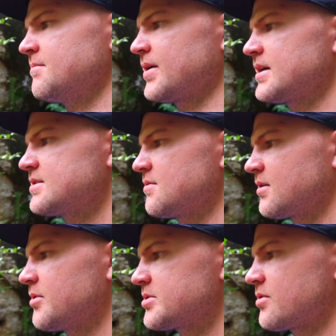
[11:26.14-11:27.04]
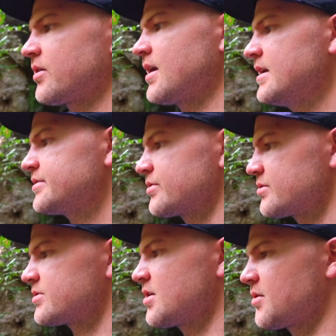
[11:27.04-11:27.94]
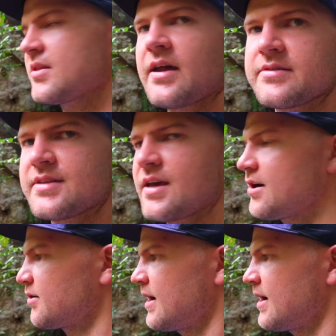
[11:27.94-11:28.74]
it brings you closer to nature, just knowing that it's there,